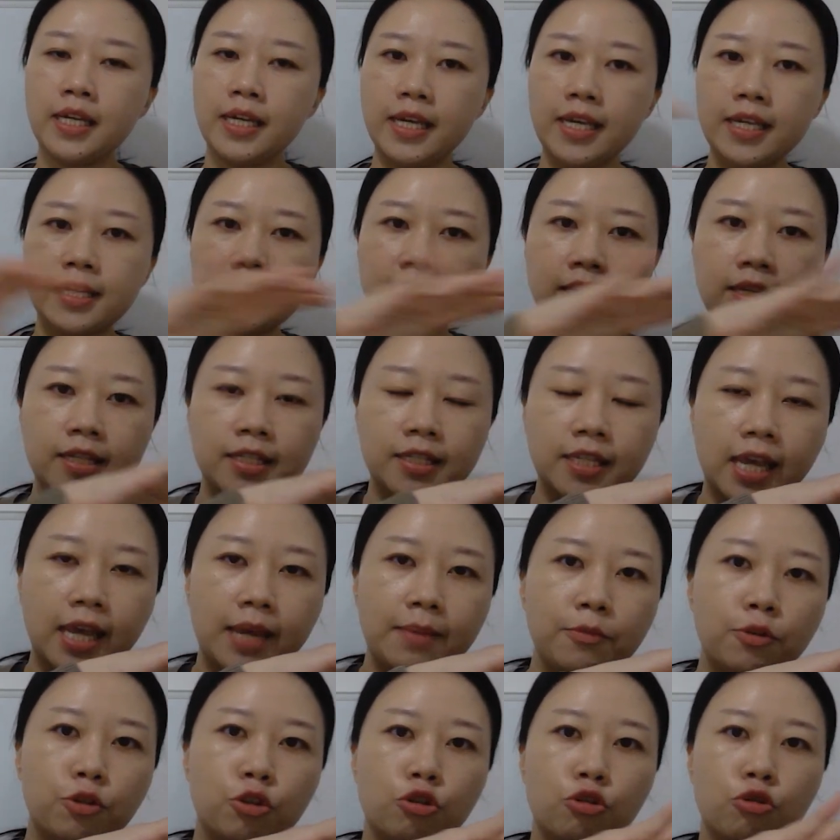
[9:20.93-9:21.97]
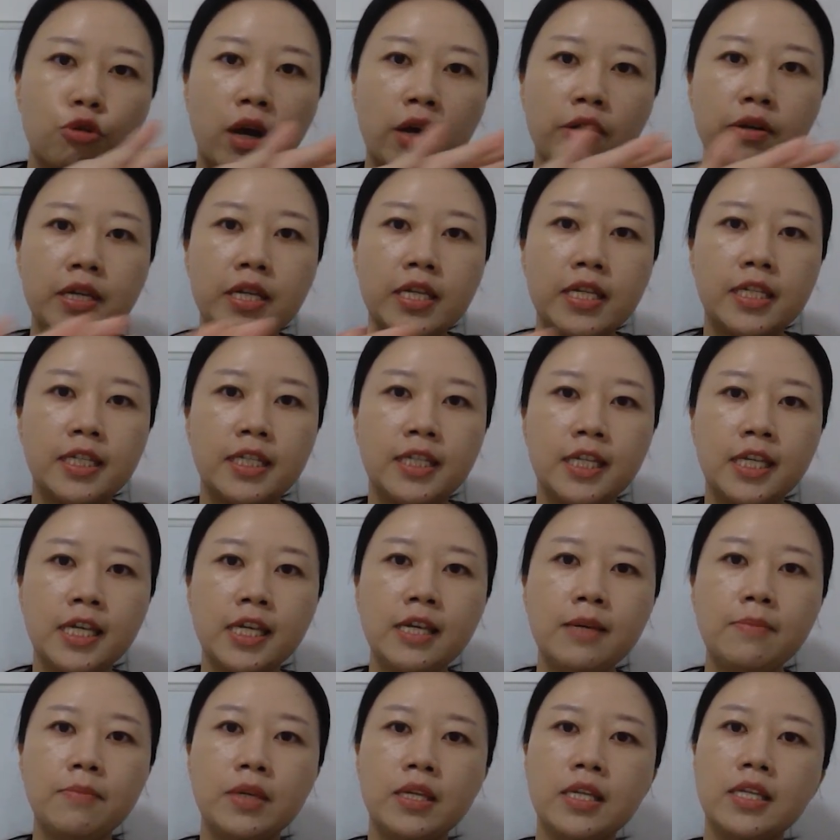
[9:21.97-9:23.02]
It's the same throughout its
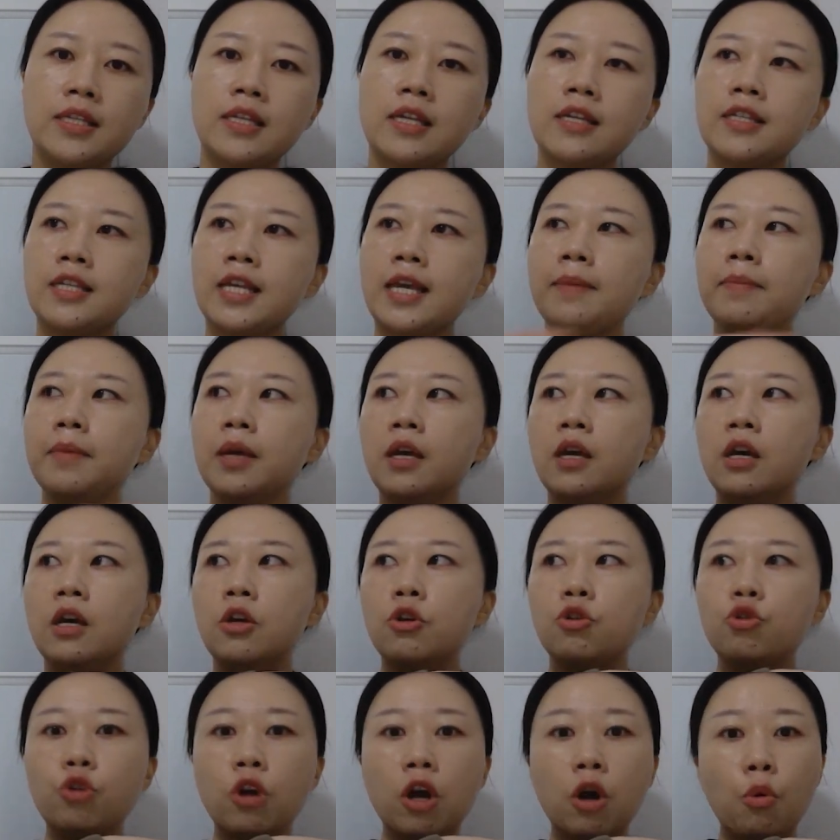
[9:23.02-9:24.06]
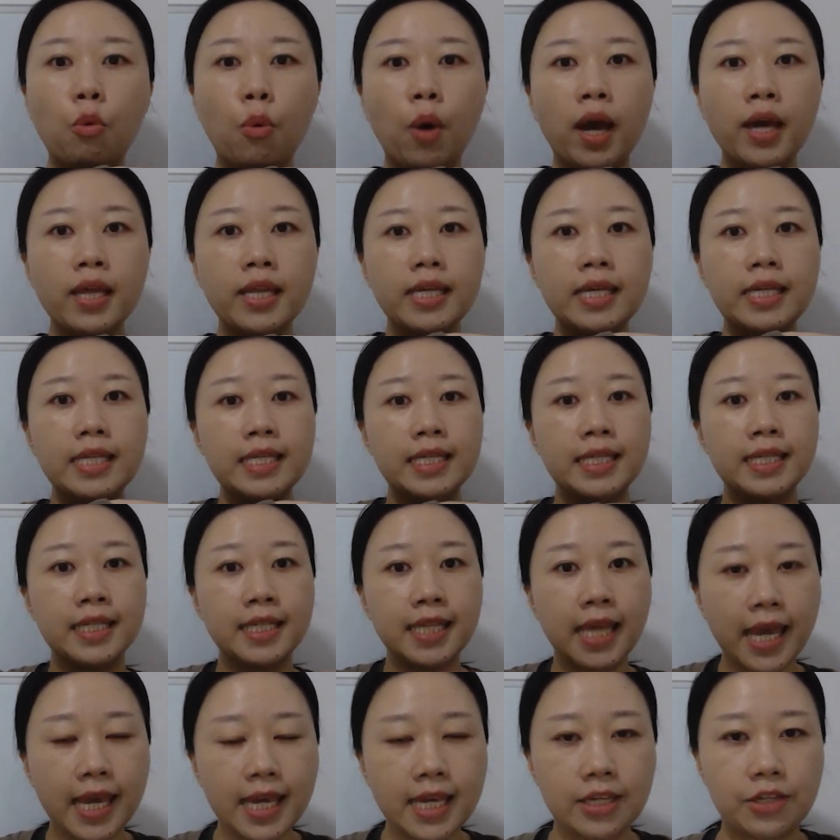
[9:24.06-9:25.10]
theme. It's the same throughout what it
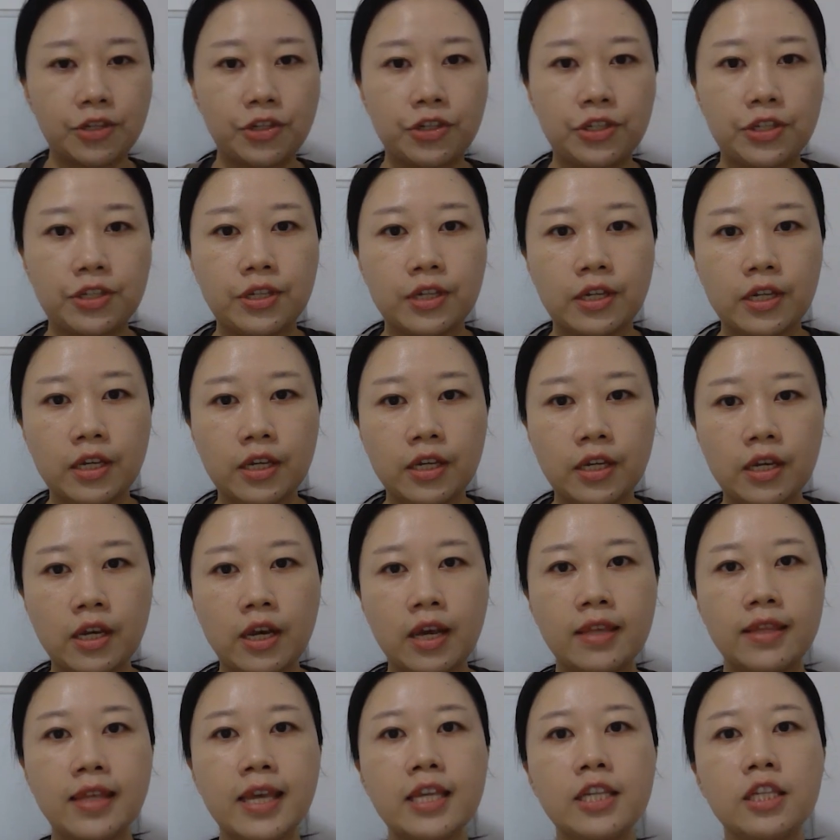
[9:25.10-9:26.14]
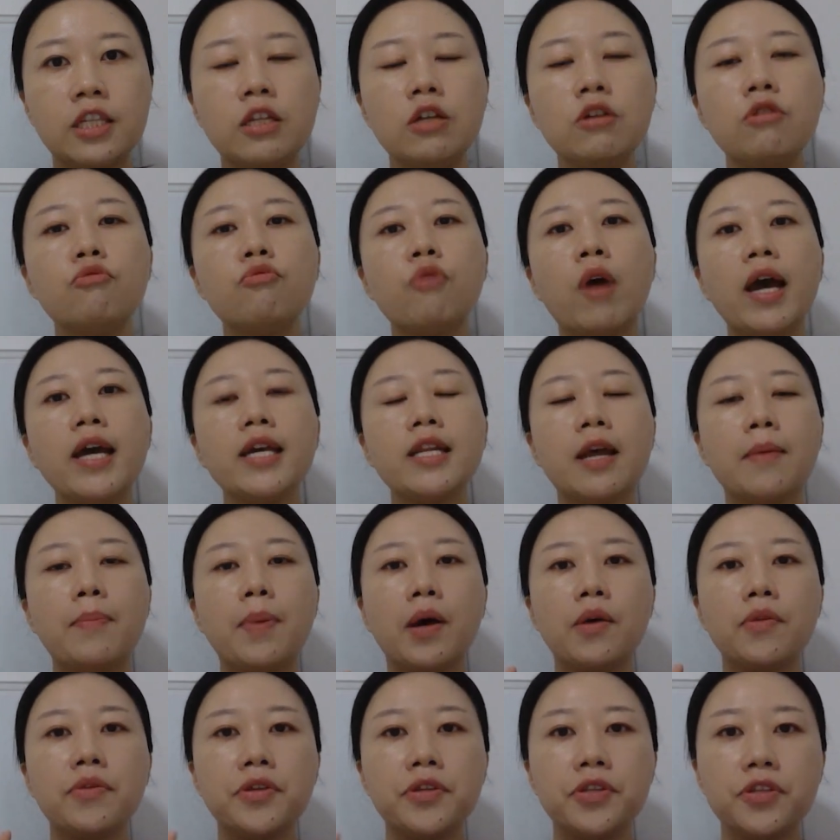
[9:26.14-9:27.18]
says. They still write
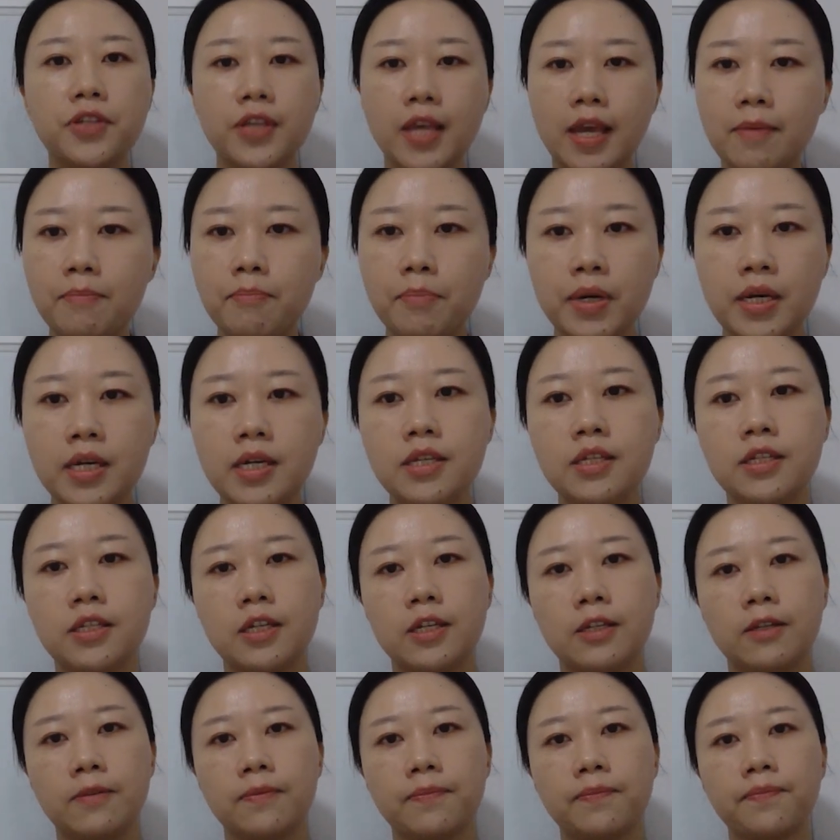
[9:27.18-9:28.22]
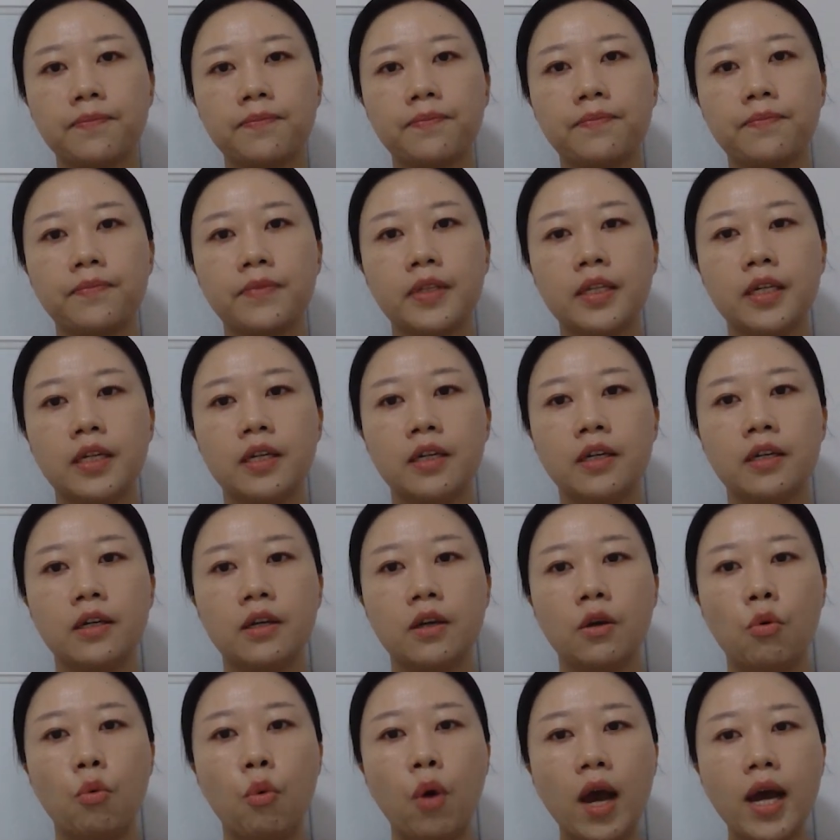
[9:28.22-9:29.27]
about the same person.
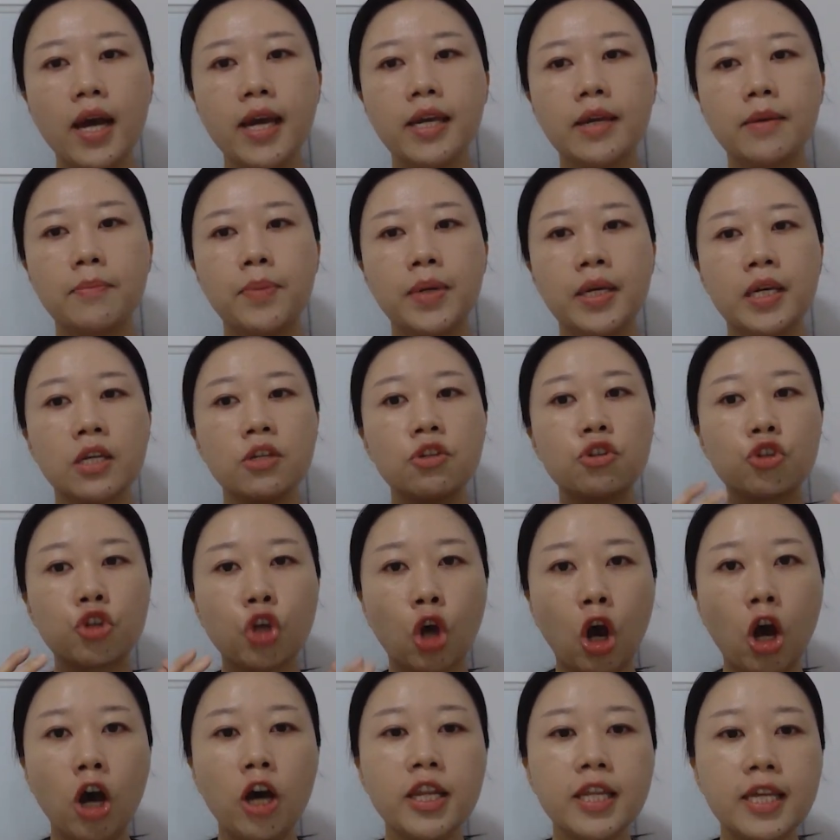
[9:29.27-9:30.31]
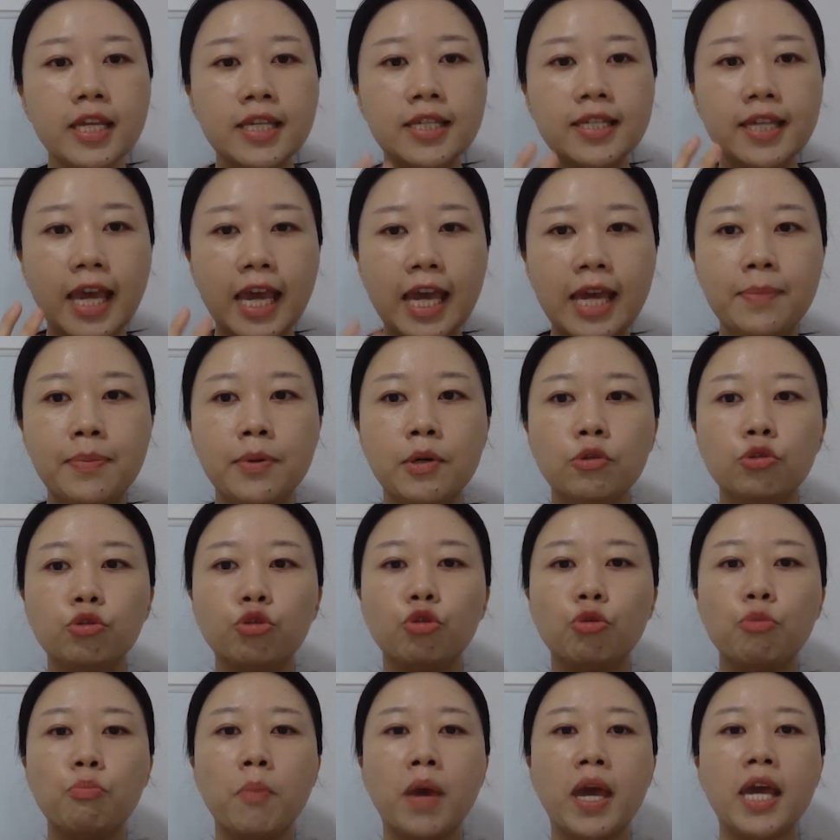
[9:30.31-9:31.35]
Why? Because God is able
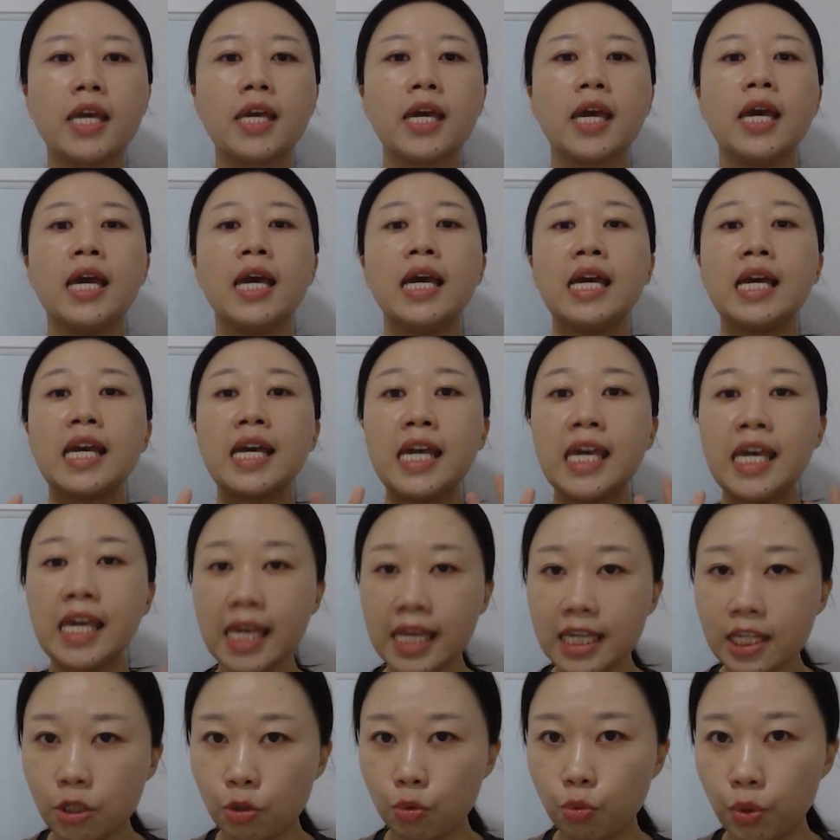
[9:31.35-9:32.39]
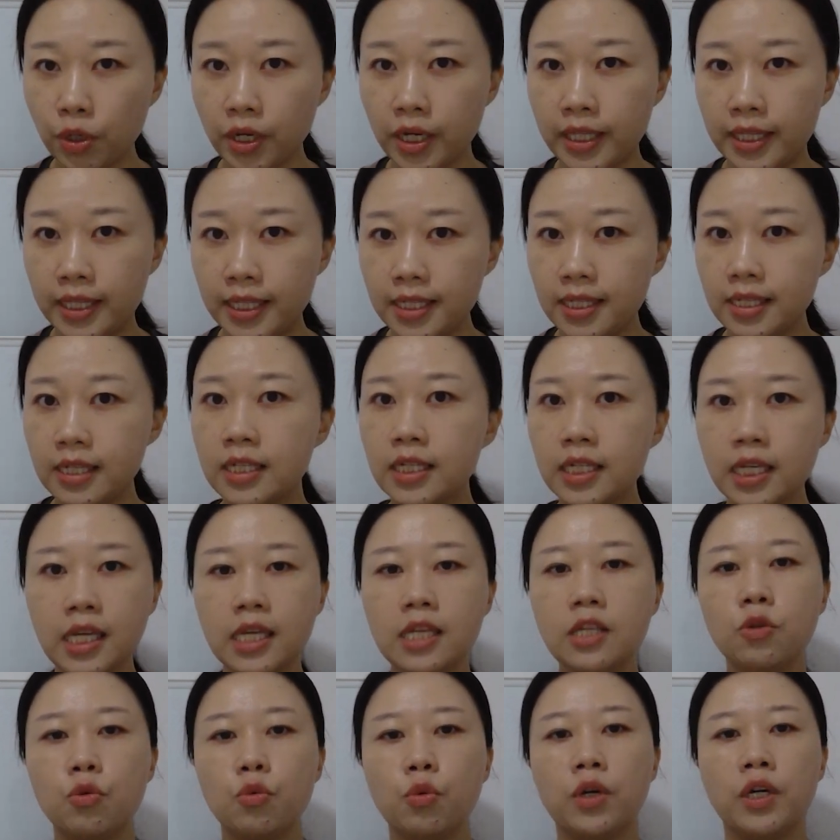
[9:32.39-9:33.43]
to make His word, this is
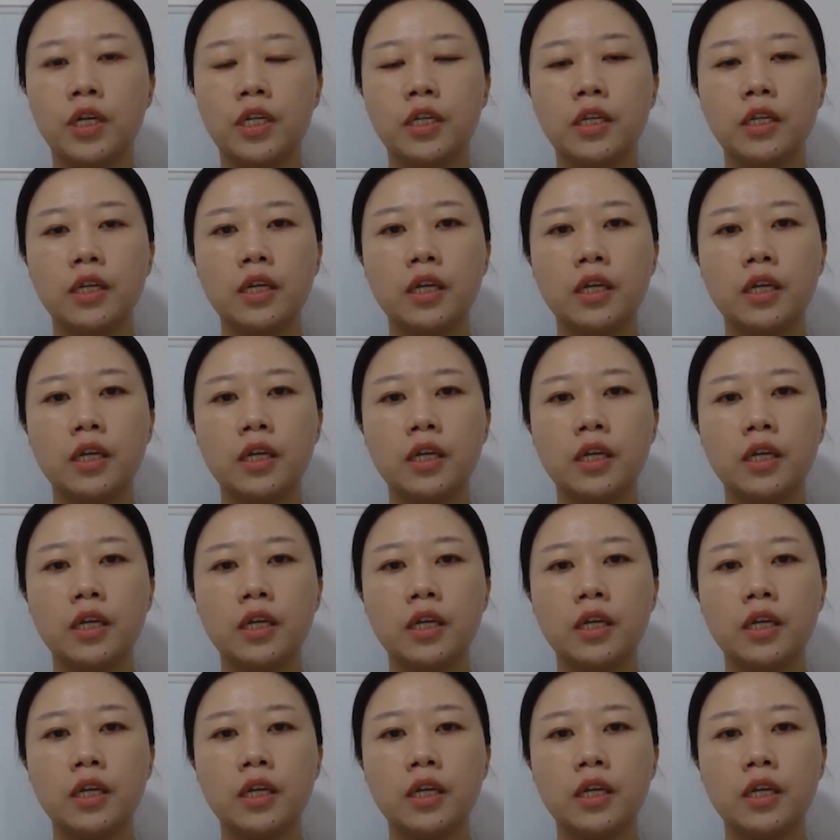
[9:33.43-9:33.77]
His word,